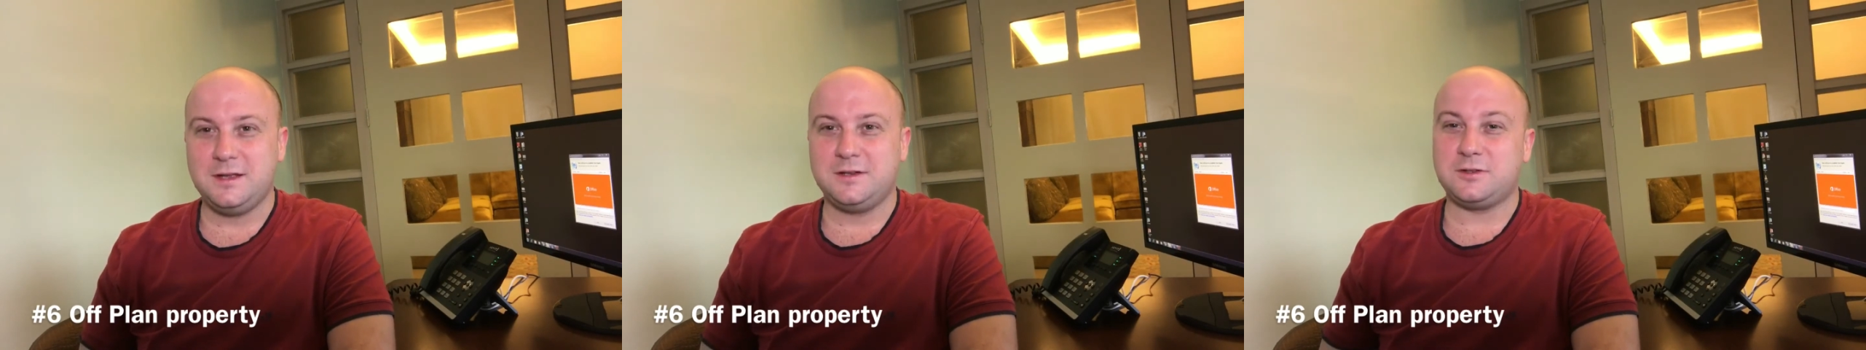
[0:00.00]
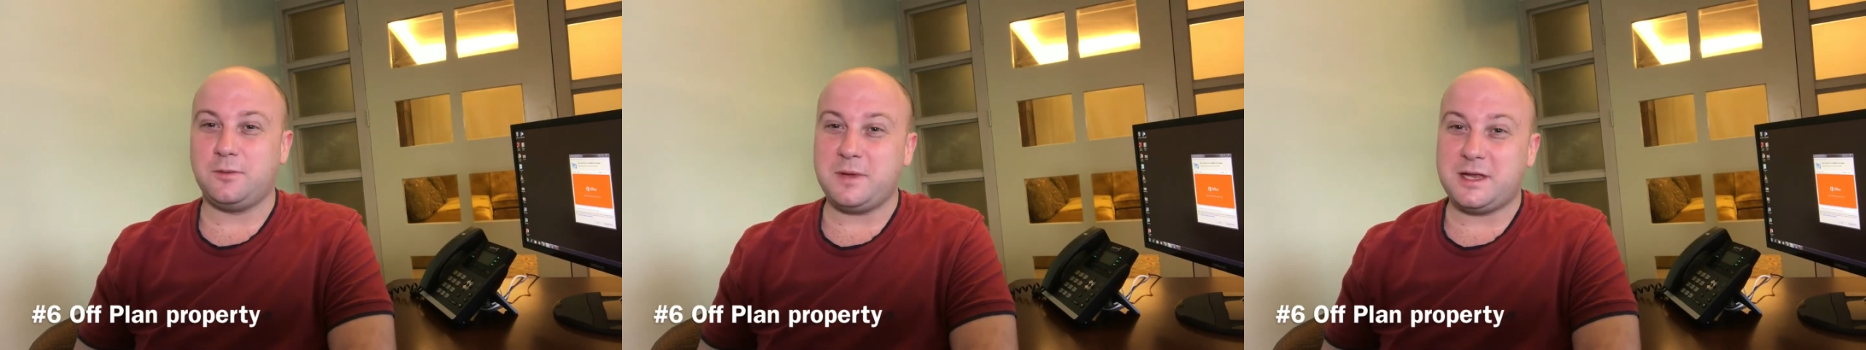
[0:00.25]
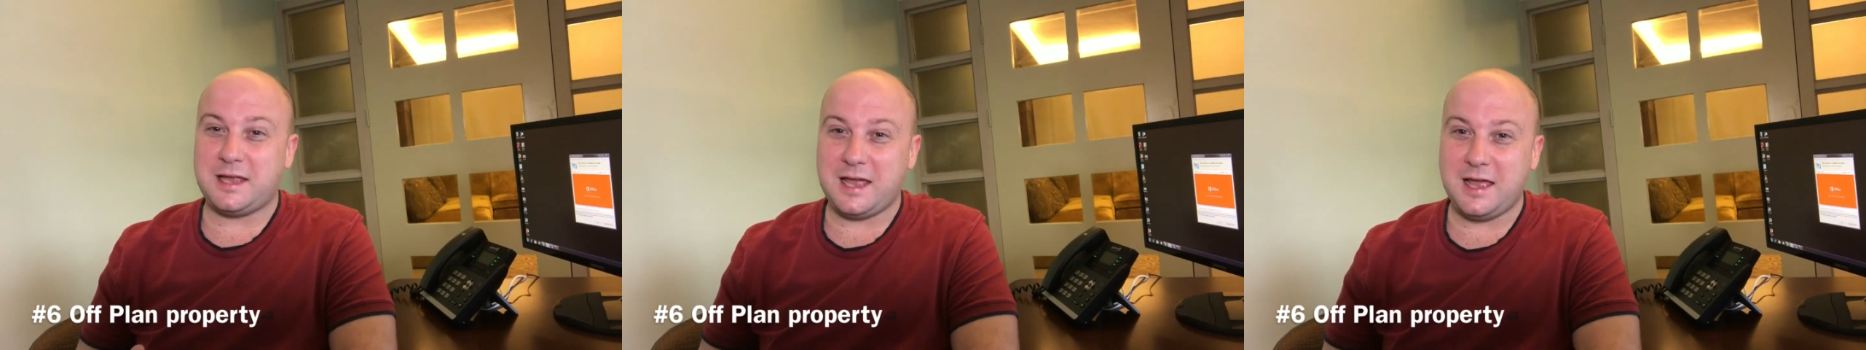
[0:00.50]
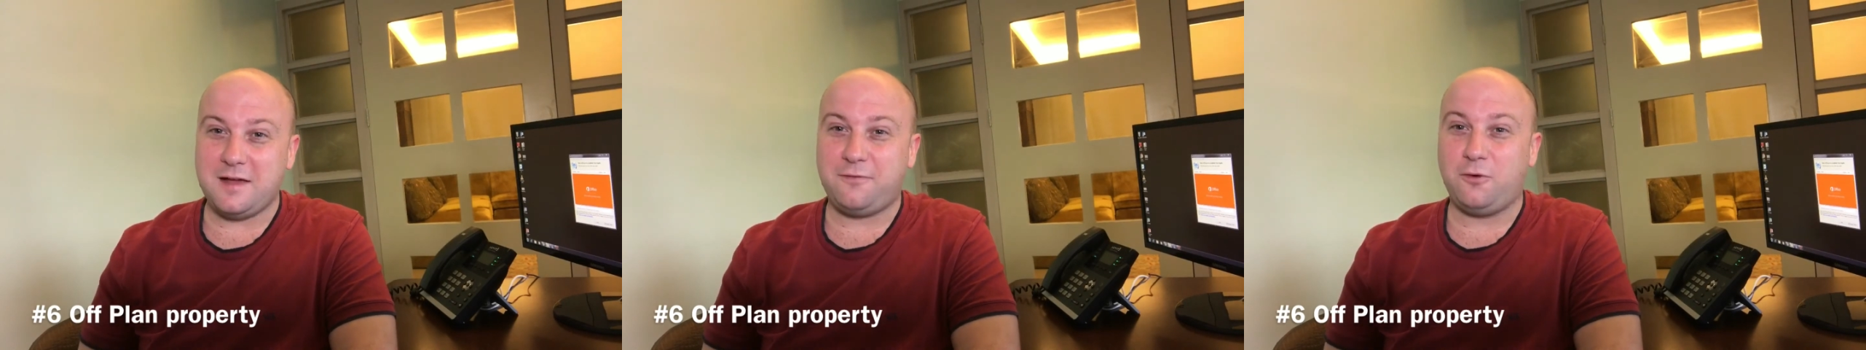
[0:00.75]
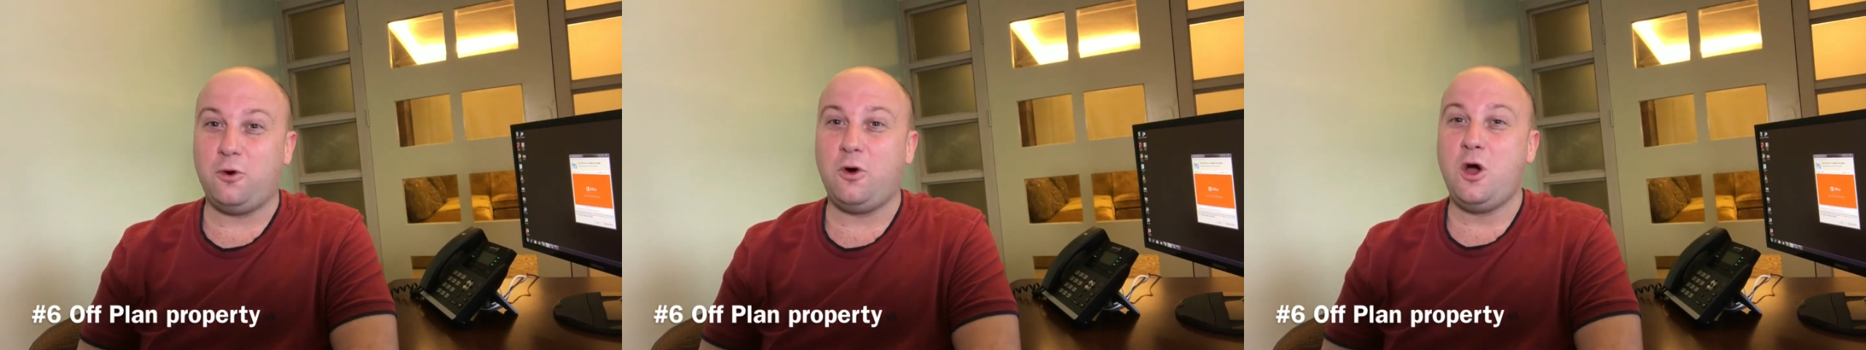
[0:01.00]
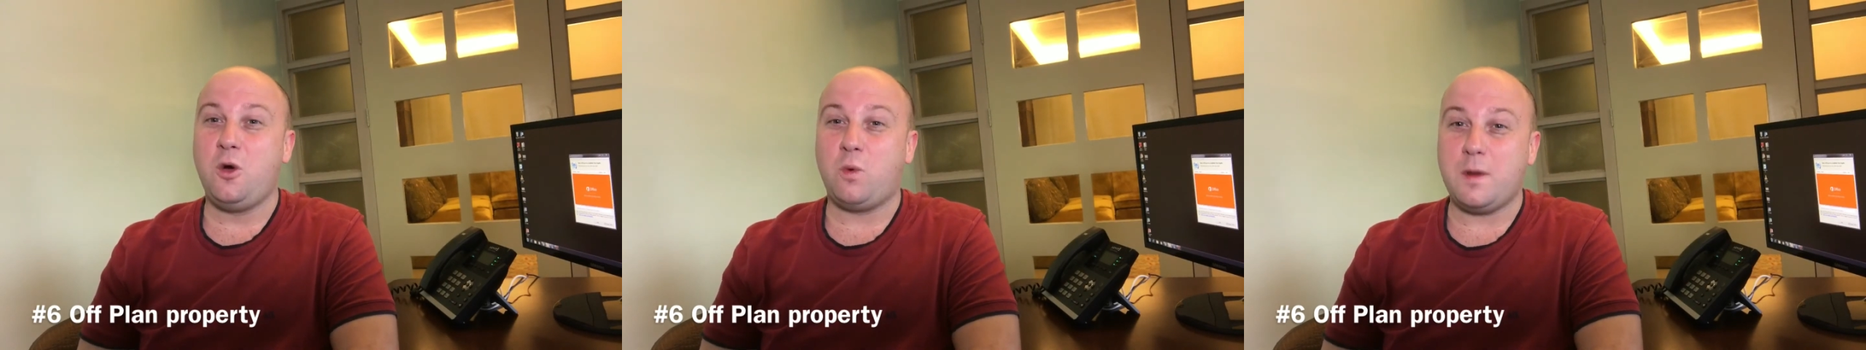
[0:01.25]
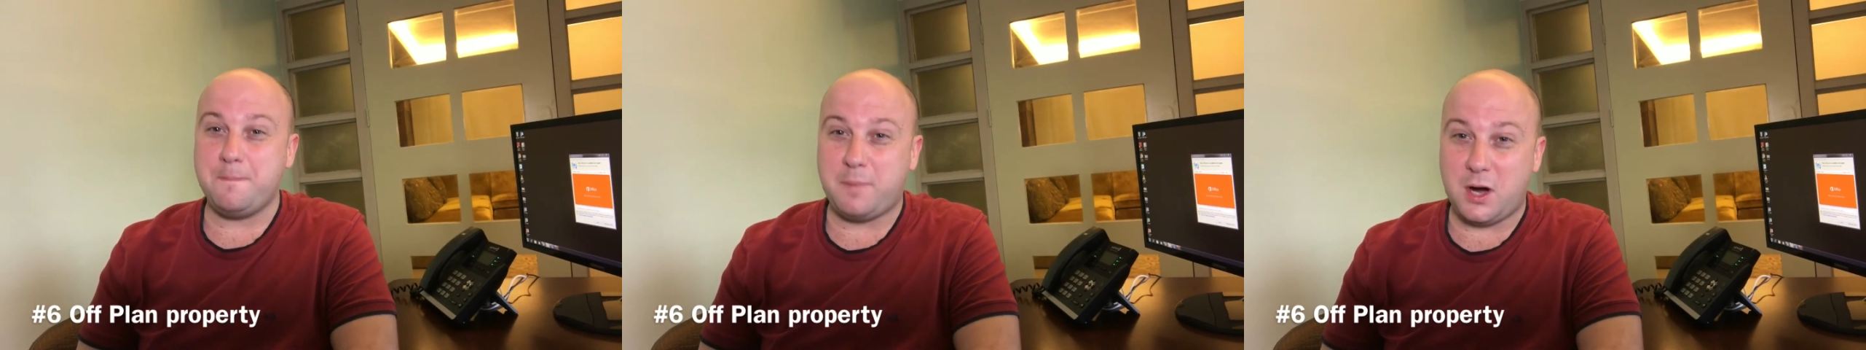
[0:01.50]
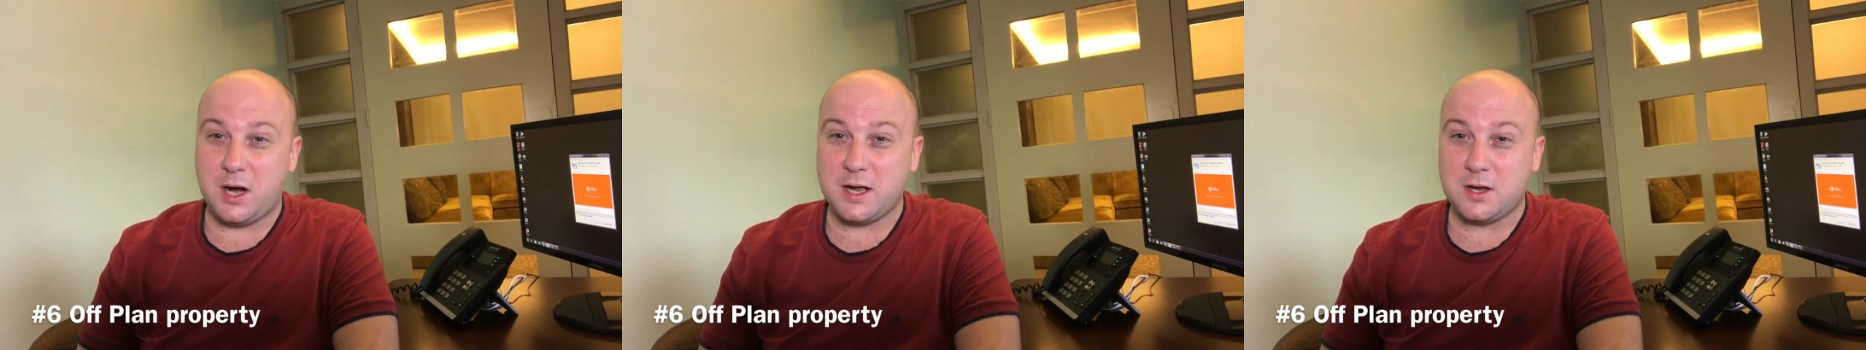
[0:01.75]
So be careful when
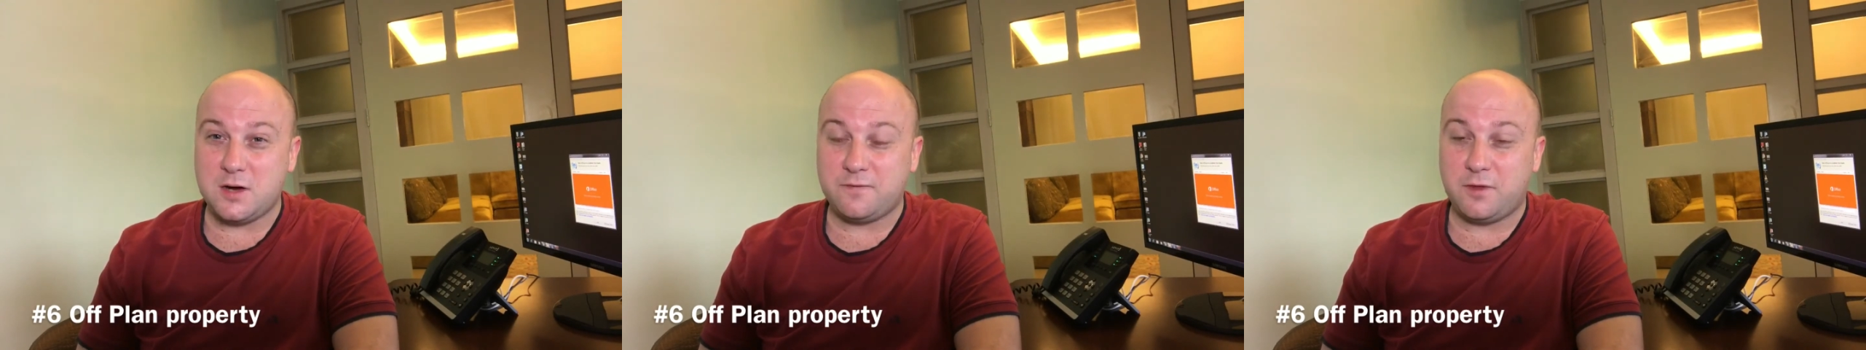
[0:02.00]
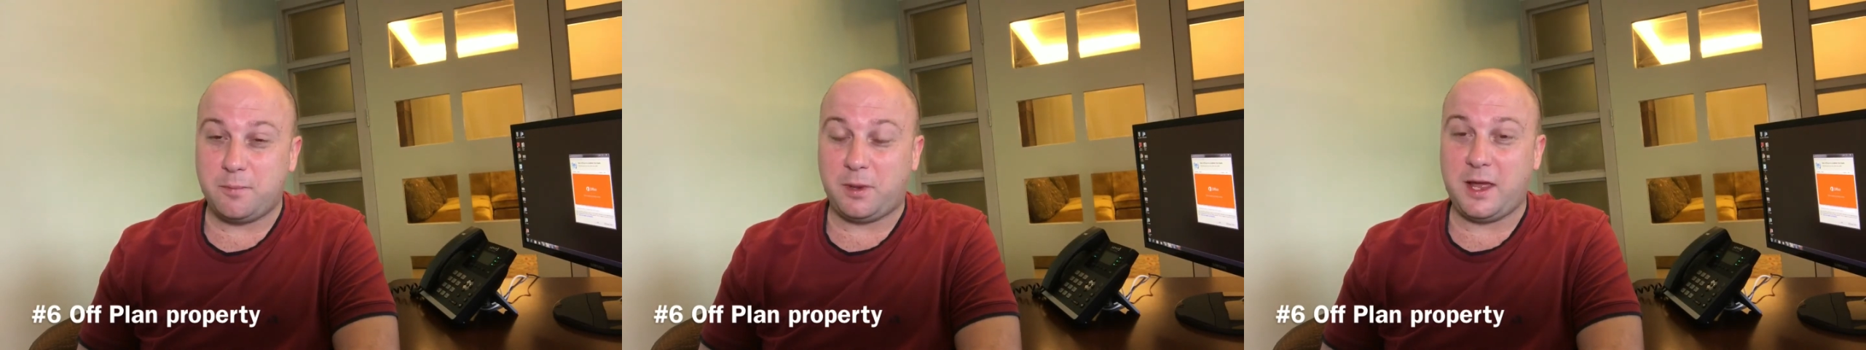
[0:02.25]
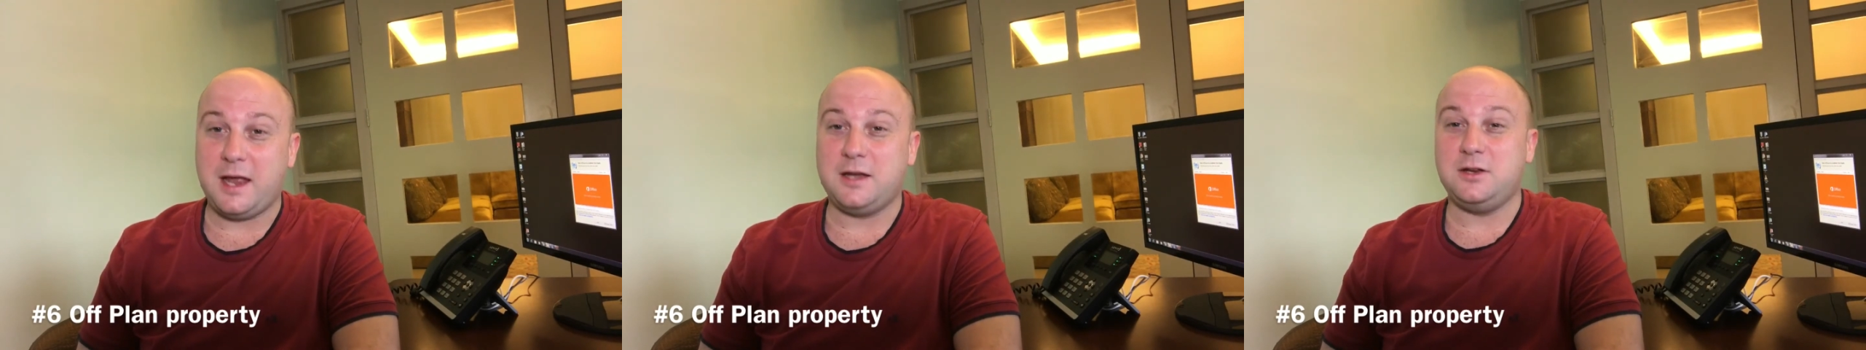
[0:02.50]
buying off the plan.